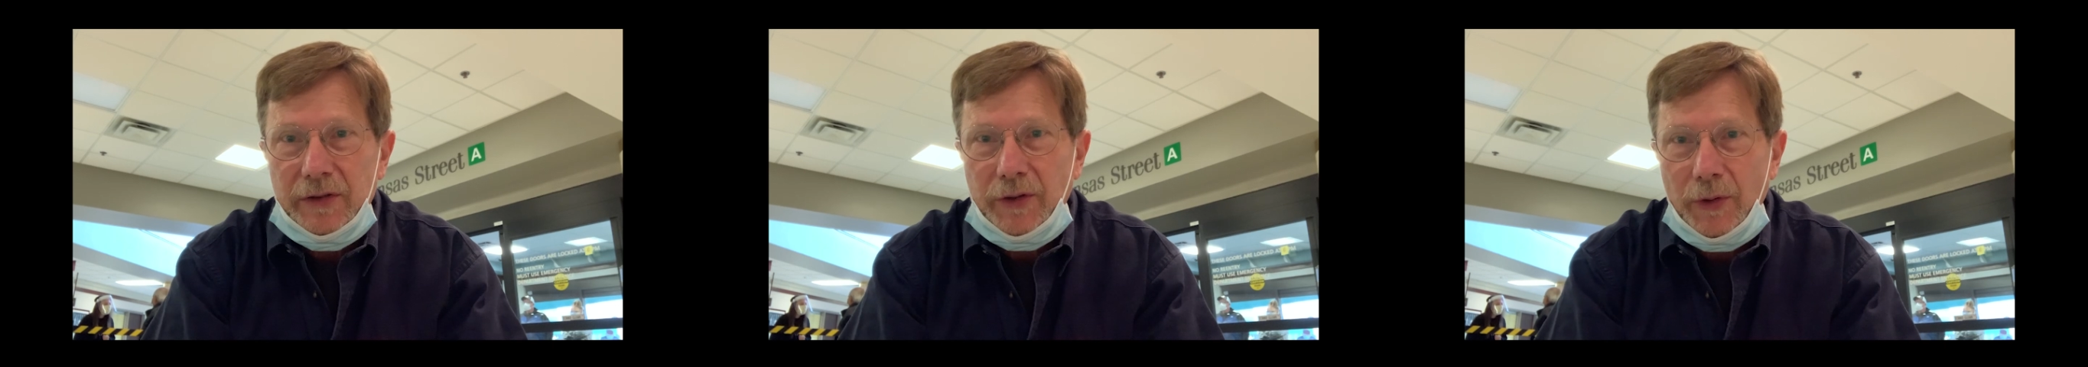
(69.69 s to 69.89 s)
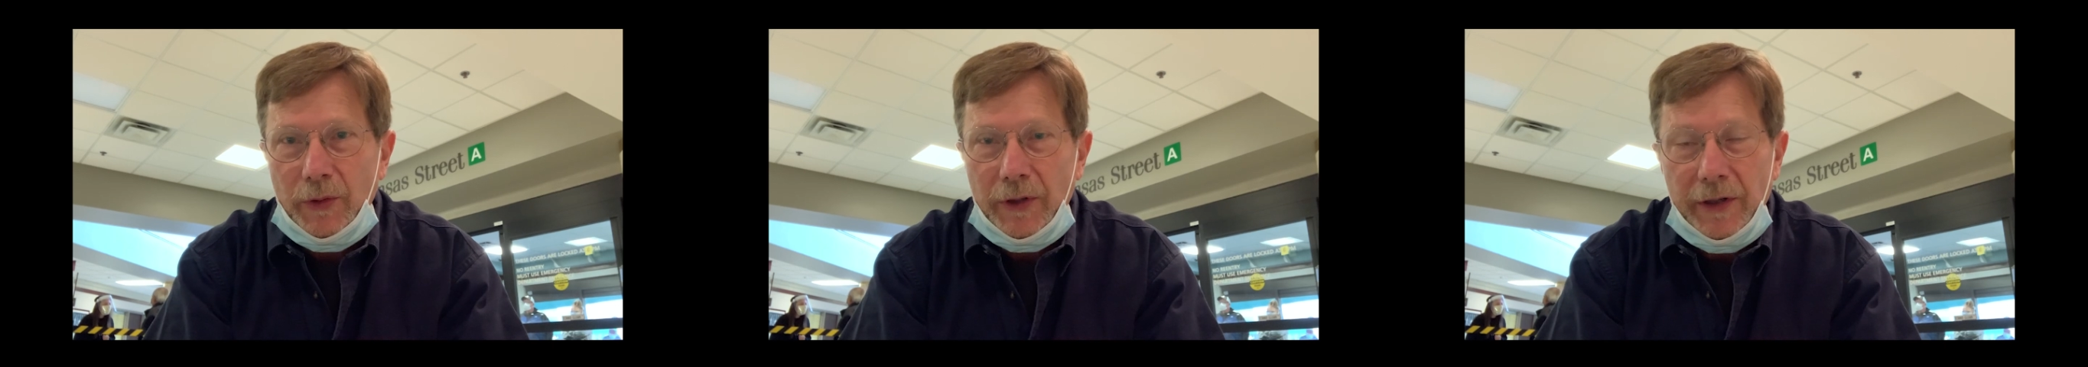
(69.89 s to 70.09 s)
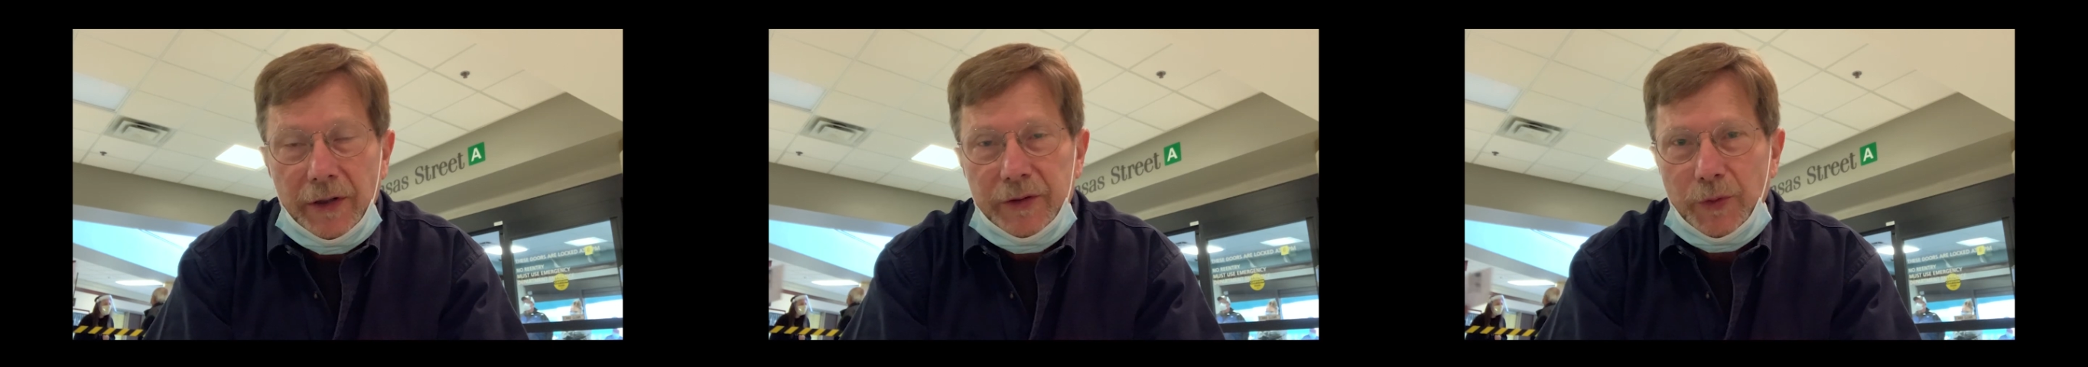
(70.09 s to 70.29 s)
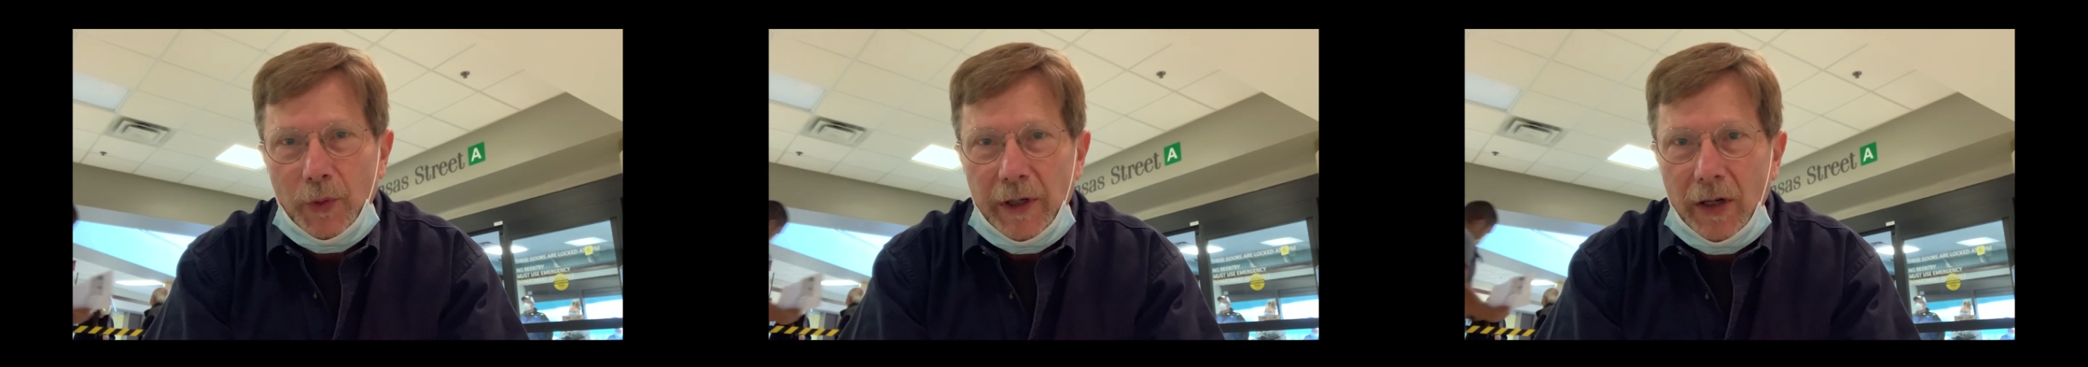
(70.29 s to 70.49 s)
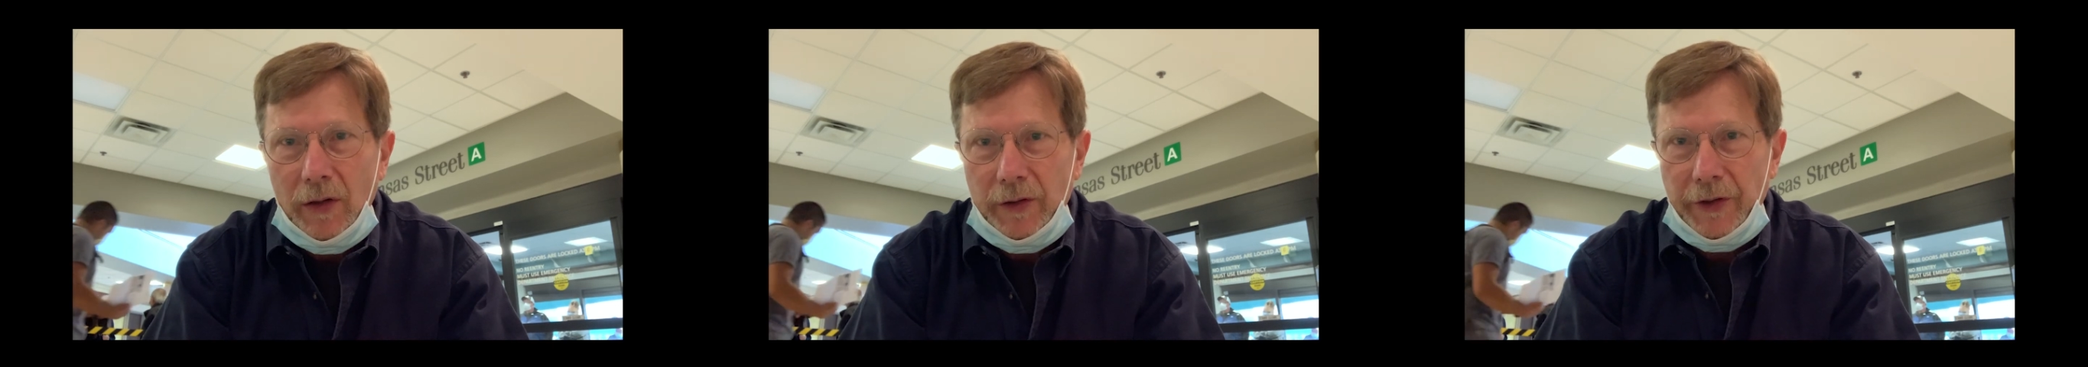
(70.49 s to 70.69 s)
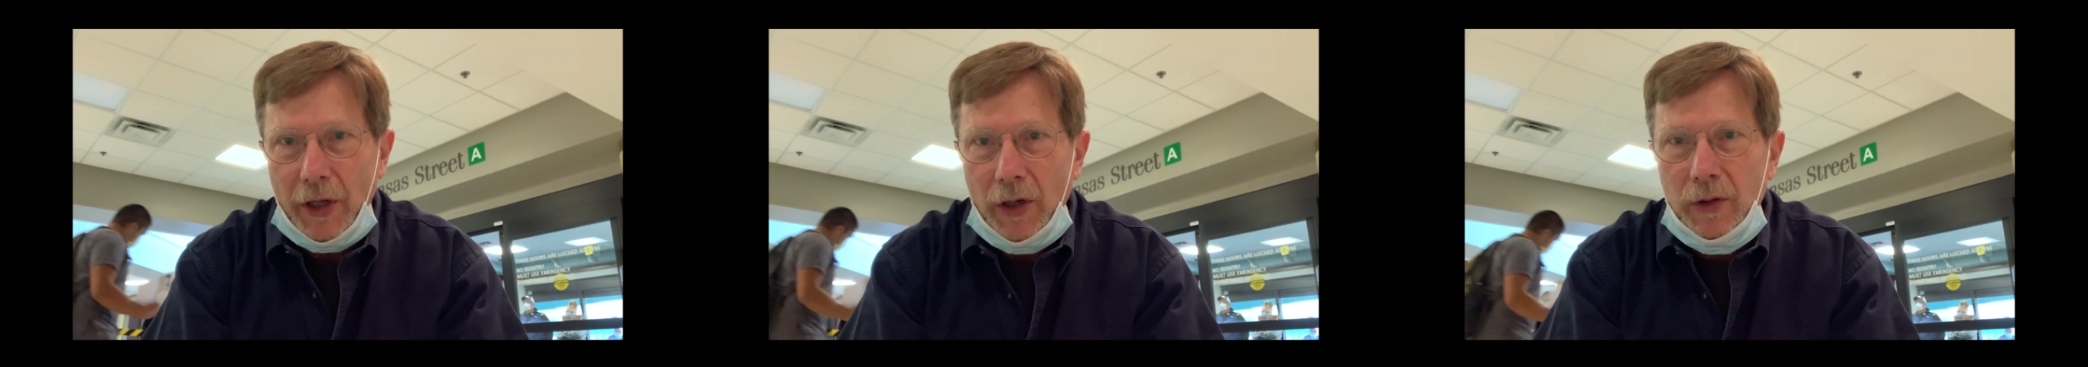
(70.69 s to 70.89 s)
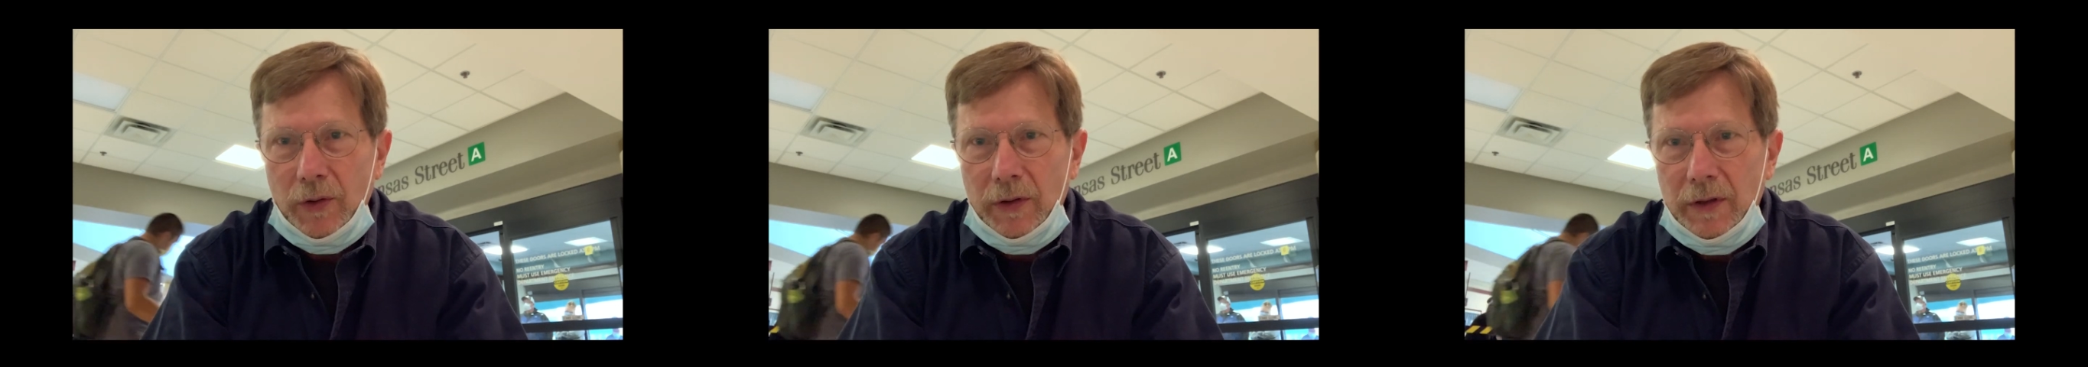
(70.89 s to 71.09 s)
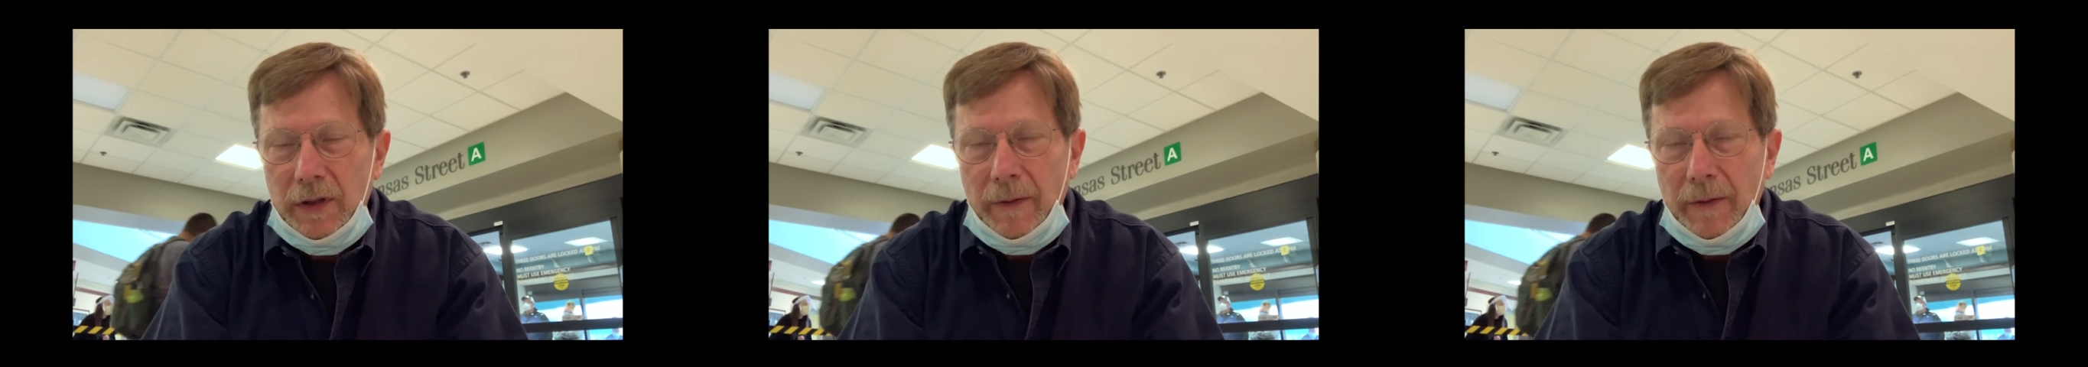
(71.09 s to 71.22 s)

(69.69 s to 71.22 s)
careers, we all know.